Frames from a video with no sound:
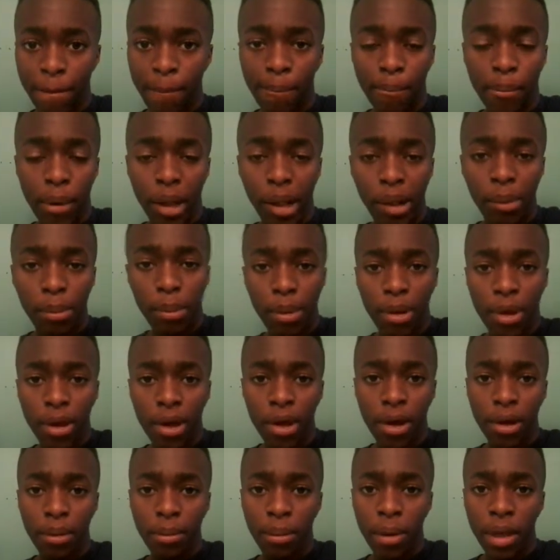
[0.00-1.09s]
Might be
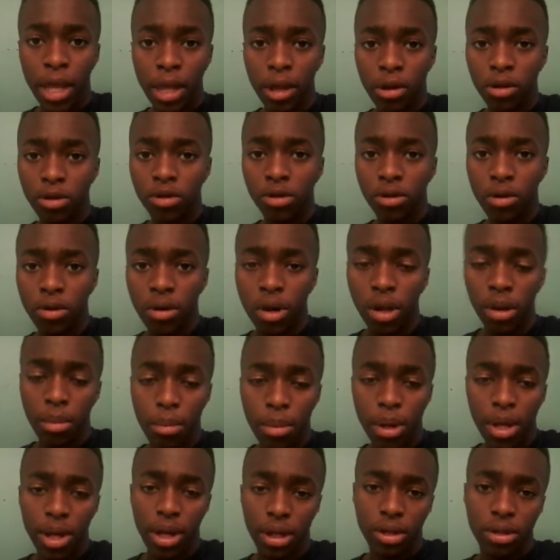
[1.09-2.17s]
a heel turn
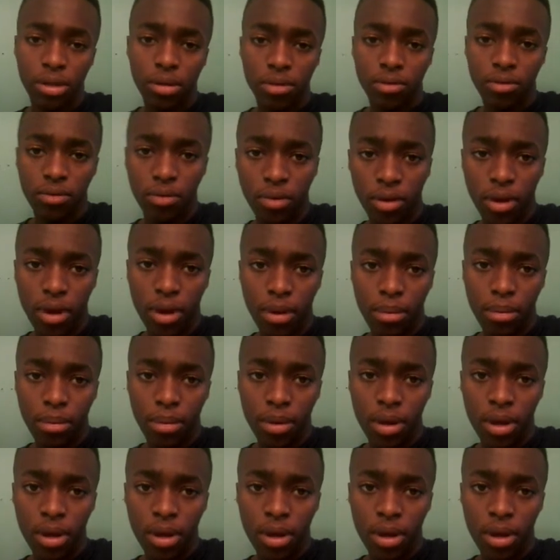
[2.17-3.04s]
imminent for him.